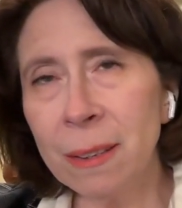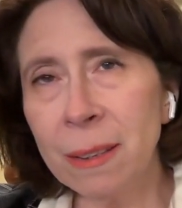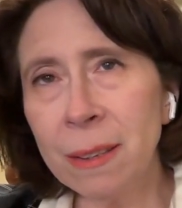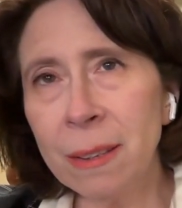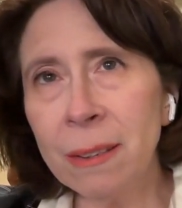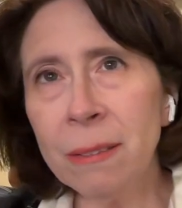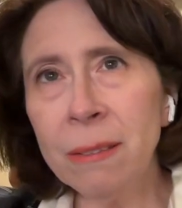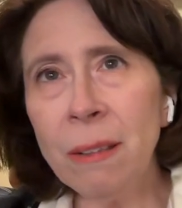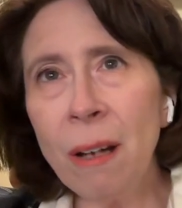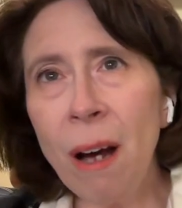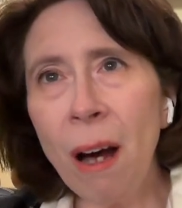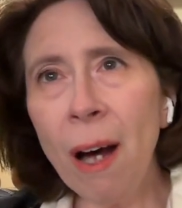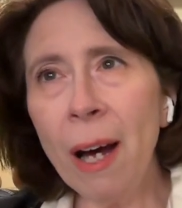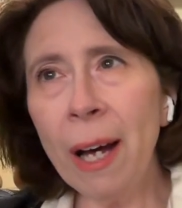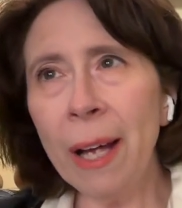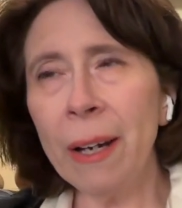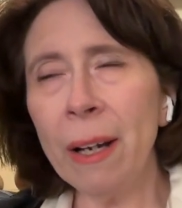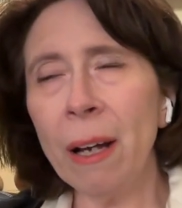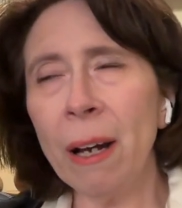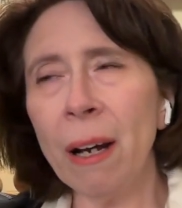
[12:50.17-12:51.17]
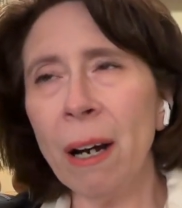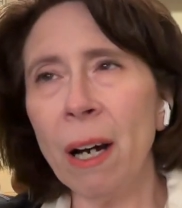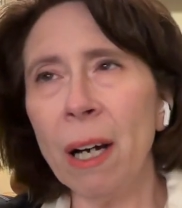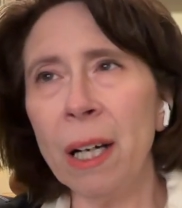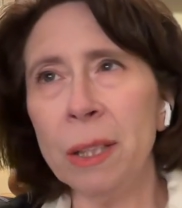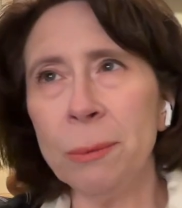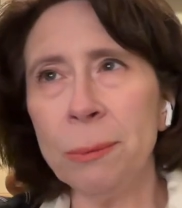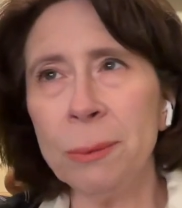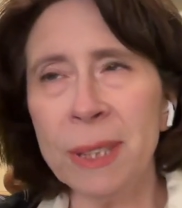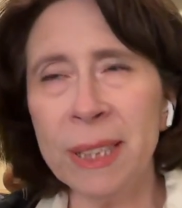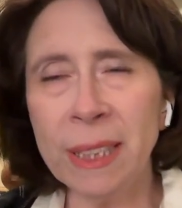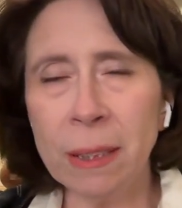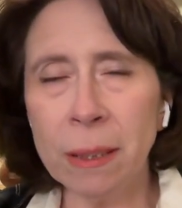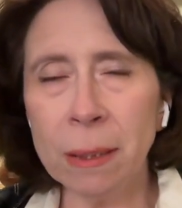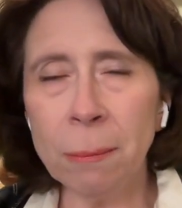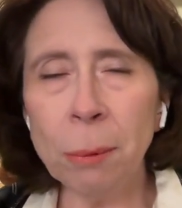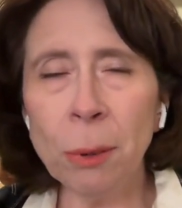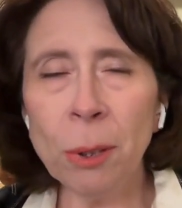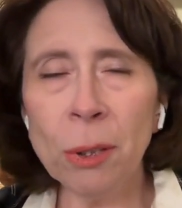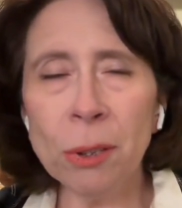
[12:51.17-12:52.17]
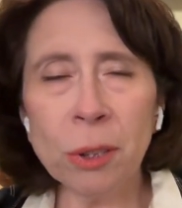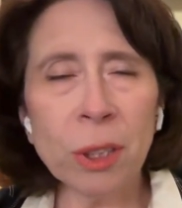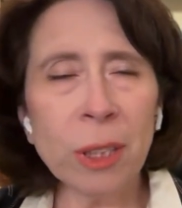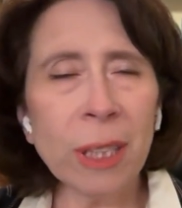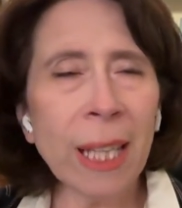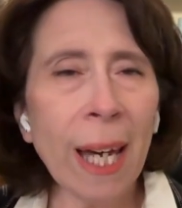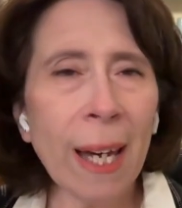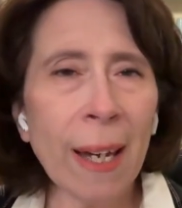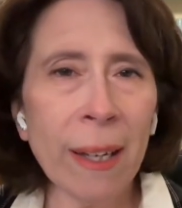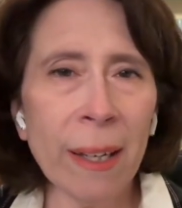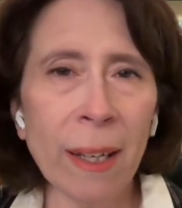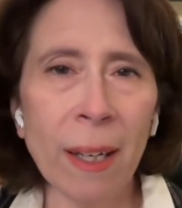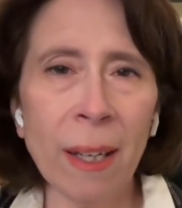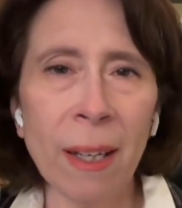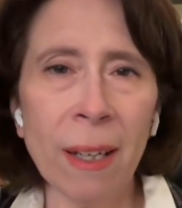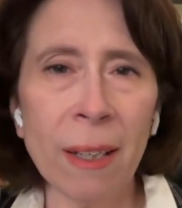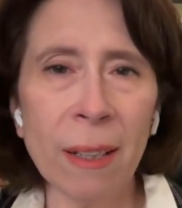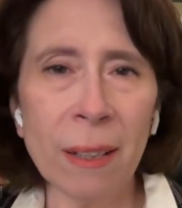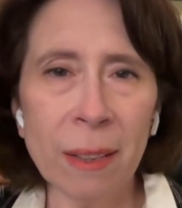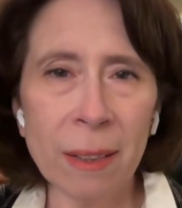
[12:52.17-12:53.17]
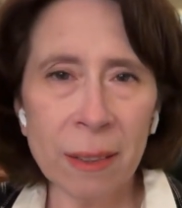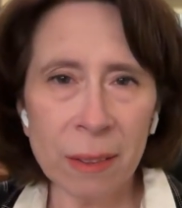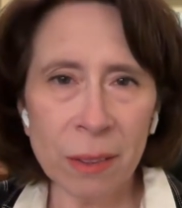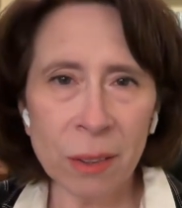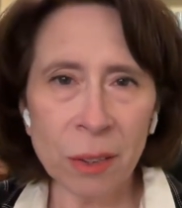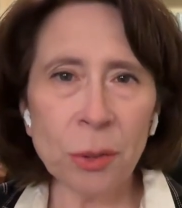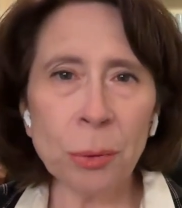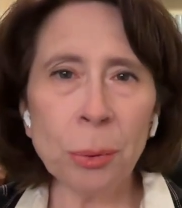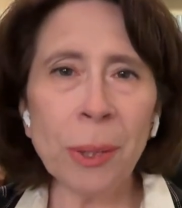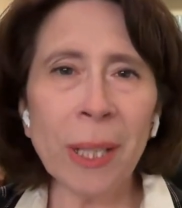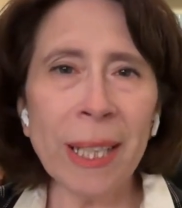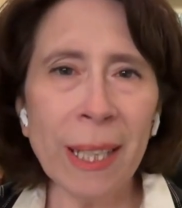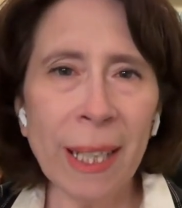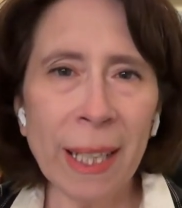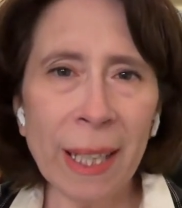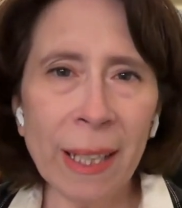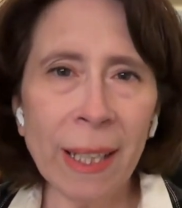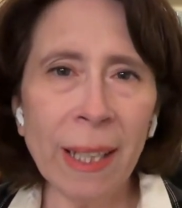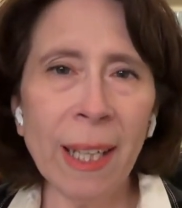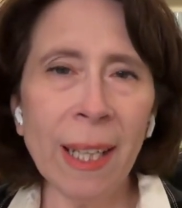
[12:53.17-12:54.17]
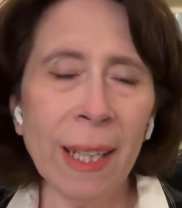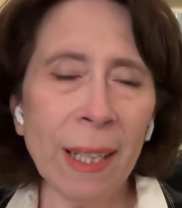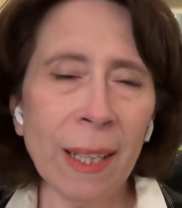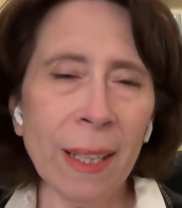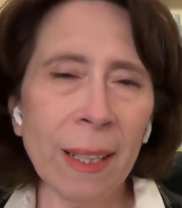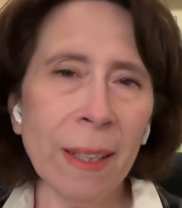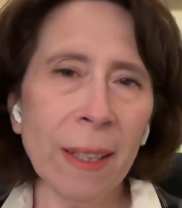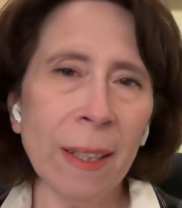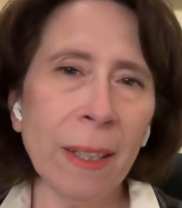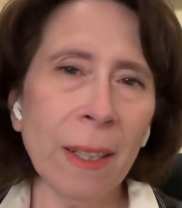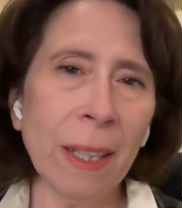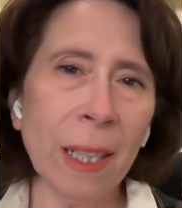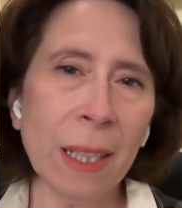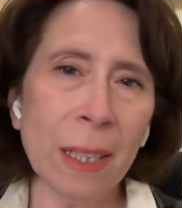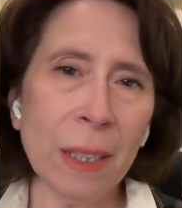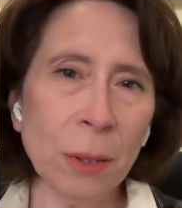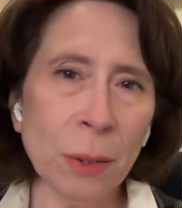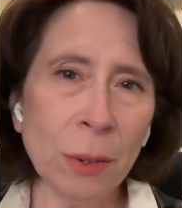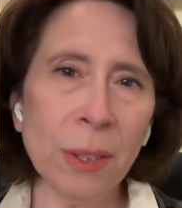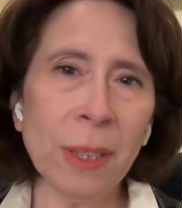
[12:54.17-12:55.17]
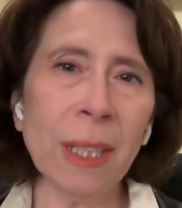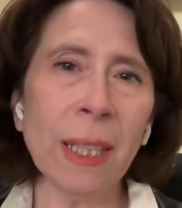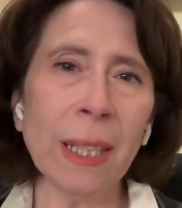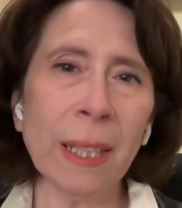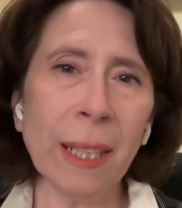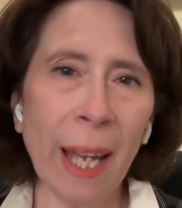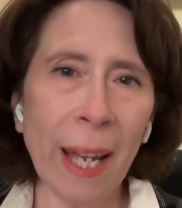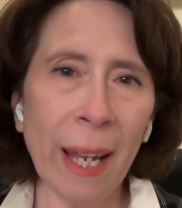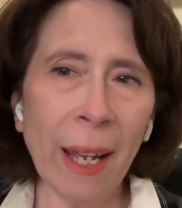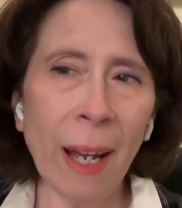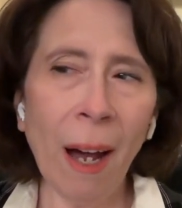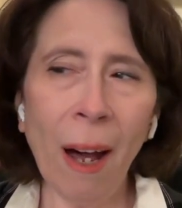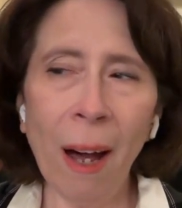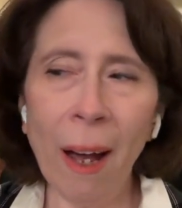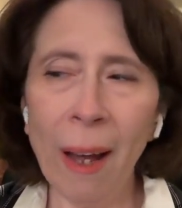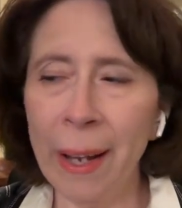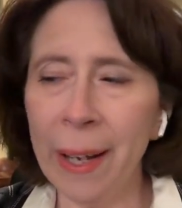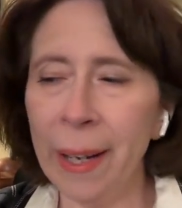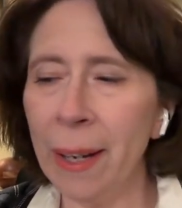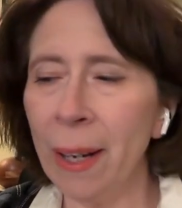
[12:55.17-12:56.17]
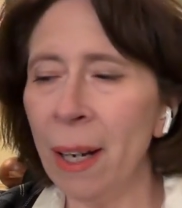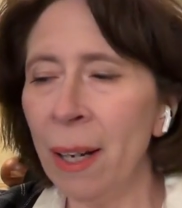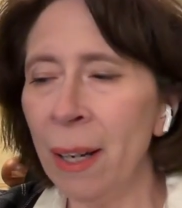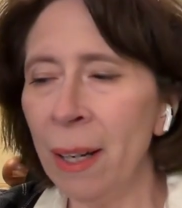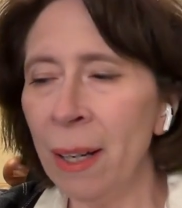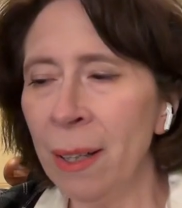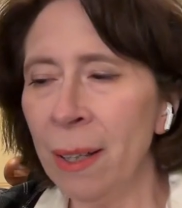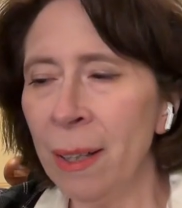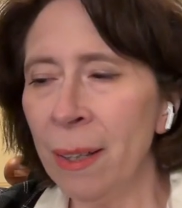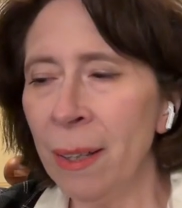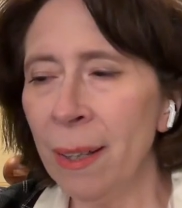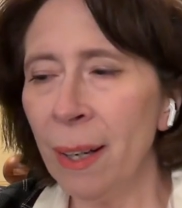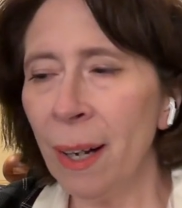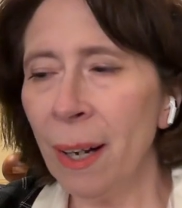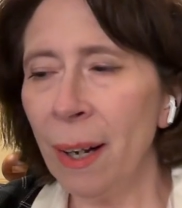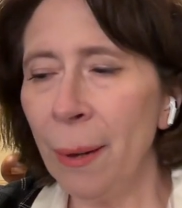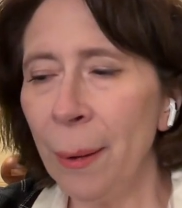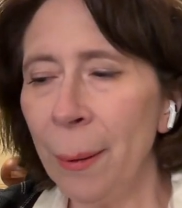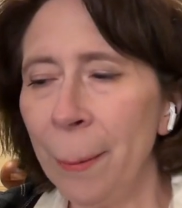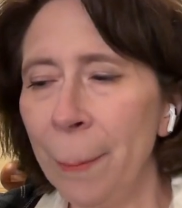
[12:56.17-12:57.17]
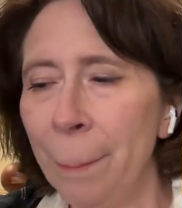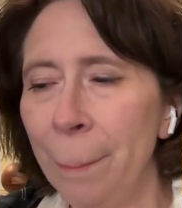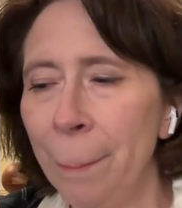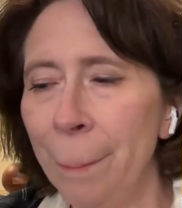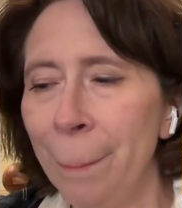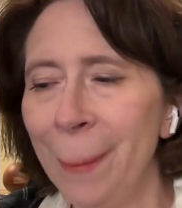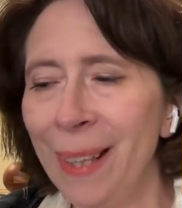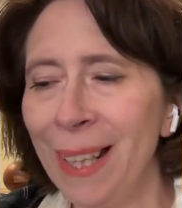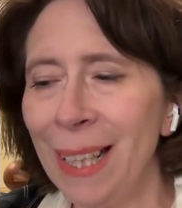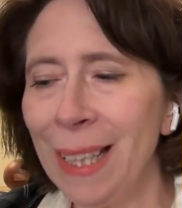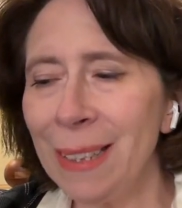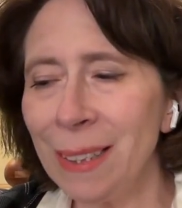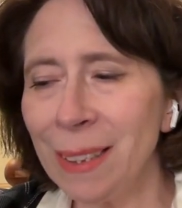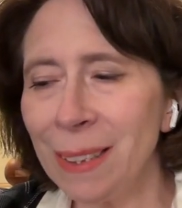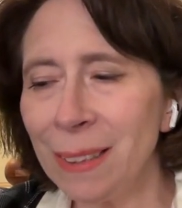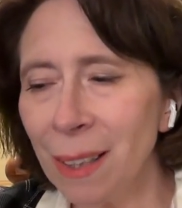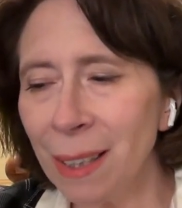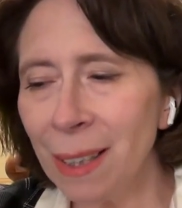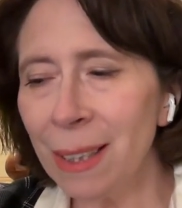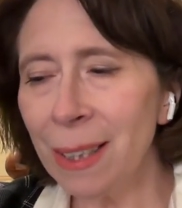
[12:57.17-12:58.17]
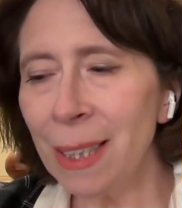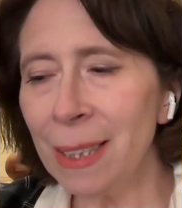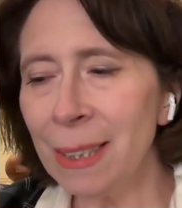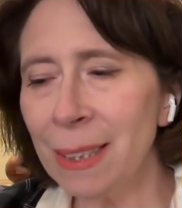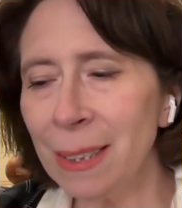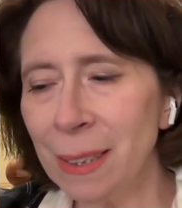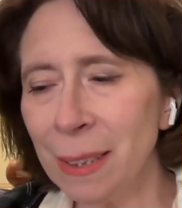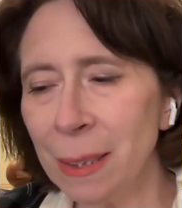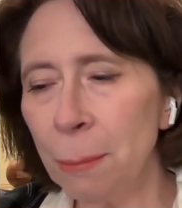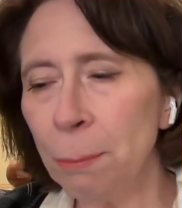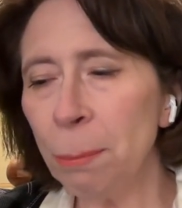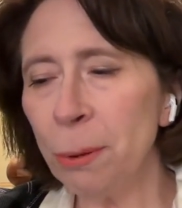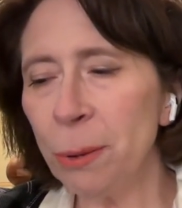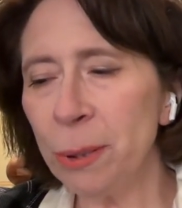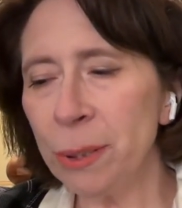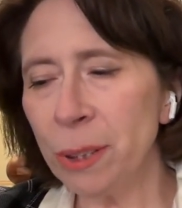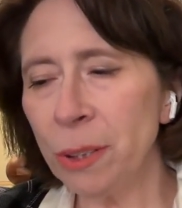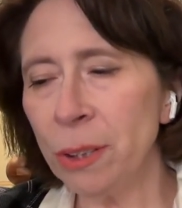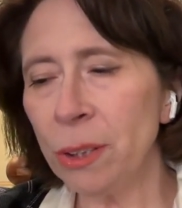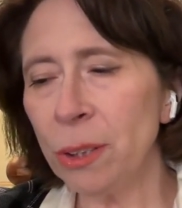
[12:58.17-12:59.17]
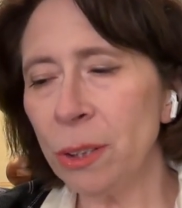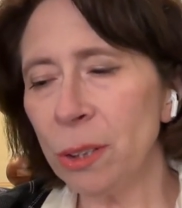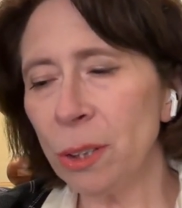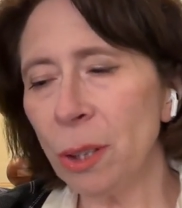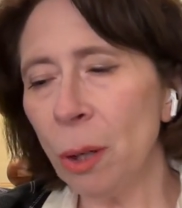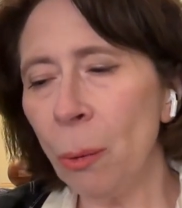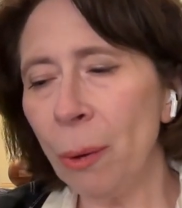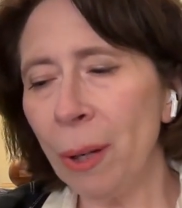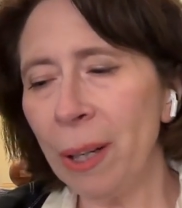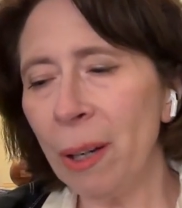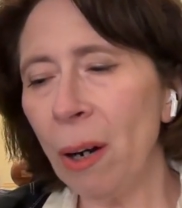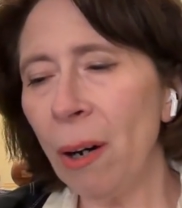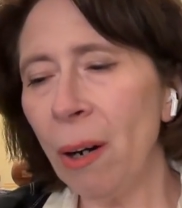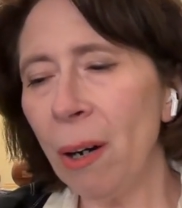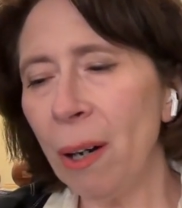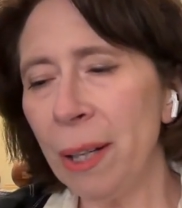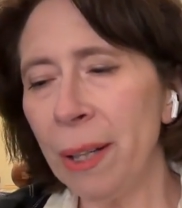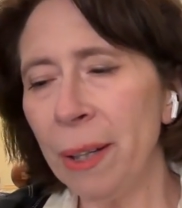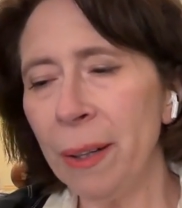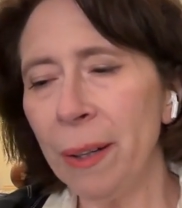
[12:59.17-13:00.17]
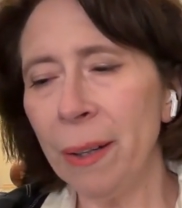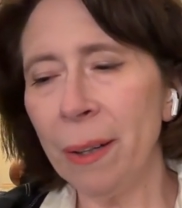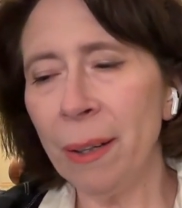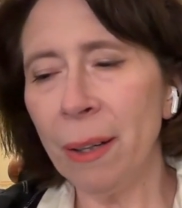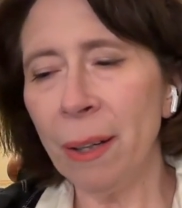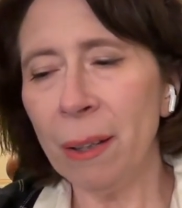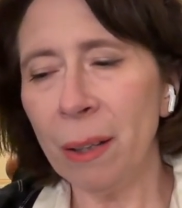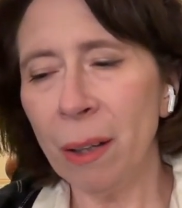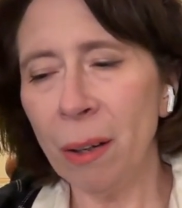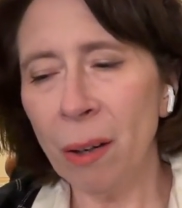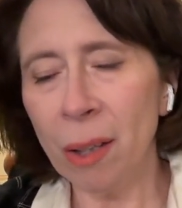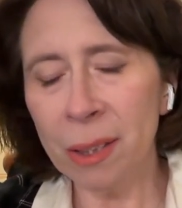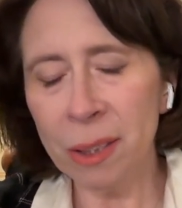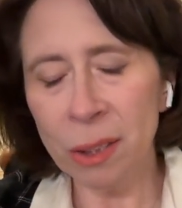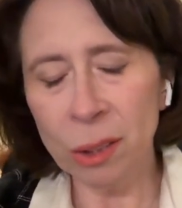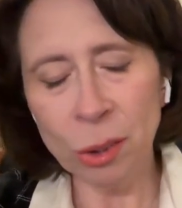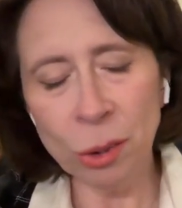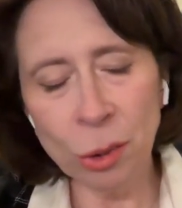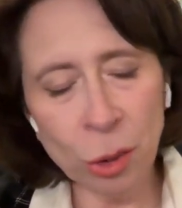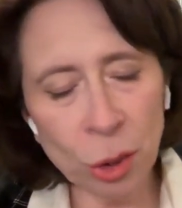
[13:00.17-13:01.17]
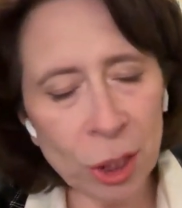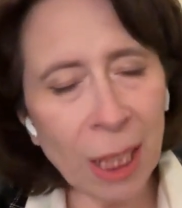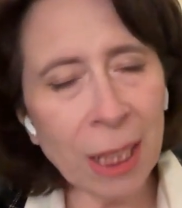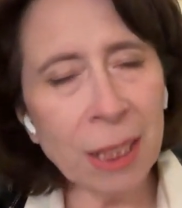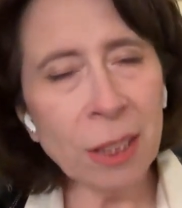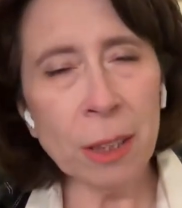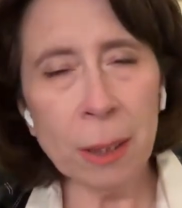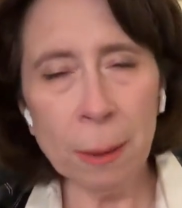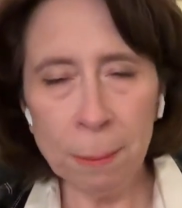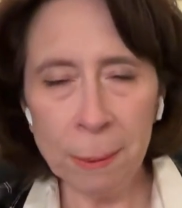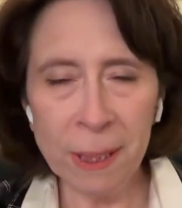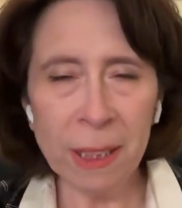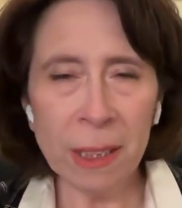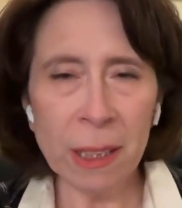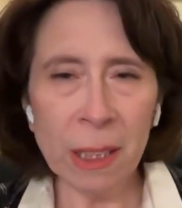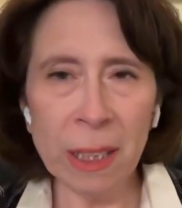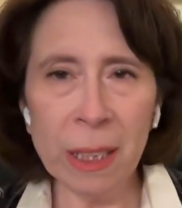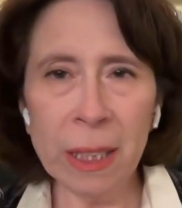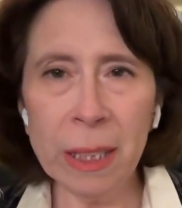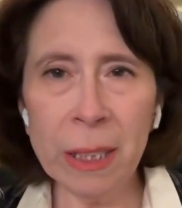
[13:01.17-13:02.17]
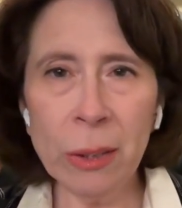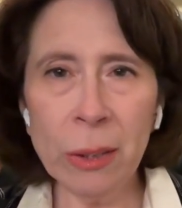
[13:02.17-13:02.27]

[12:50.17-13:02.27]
not unreasonable to get training in using AI. It's not as simple as just going onto ChatGPT